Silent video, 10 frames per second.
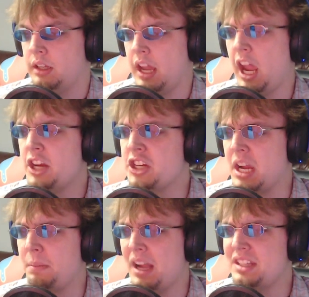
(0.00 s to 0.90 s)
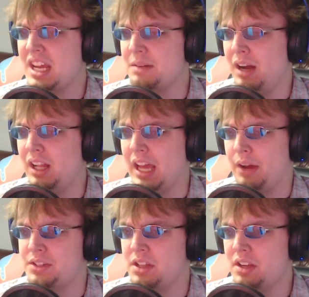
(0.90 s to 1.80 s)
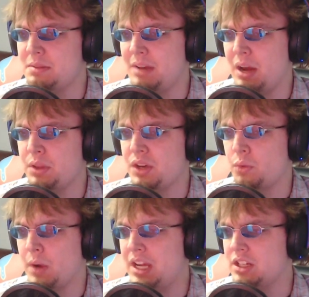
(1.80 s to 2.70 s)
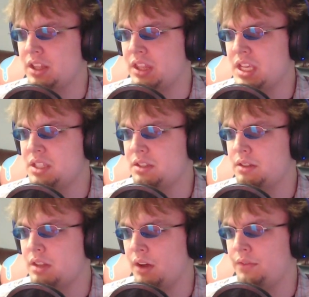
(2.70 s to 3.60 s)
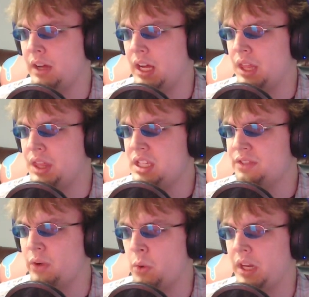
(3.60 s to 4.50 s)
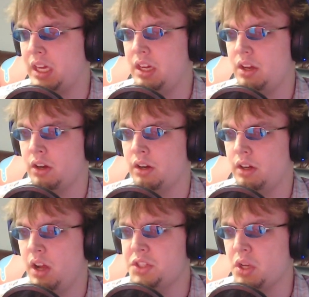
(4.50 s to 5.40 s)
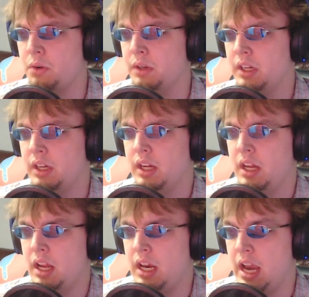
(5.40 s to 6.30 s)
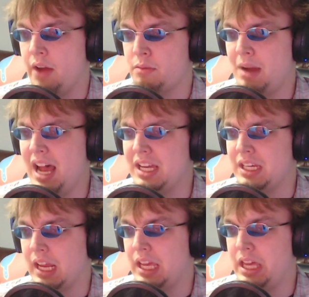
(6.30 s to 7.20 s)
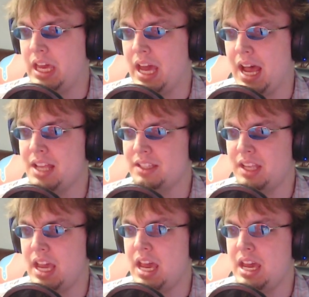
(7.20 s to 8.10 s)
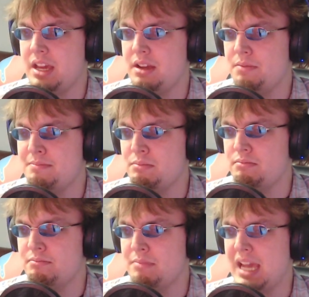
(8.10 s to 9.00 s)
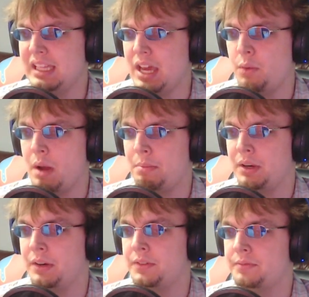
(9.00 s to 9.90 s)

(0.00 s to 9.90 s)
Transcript: Actually, I can probably take them all out as long as I'm not within range of this. Of uh, this folk here. Also, never mind. He has a melee weapon.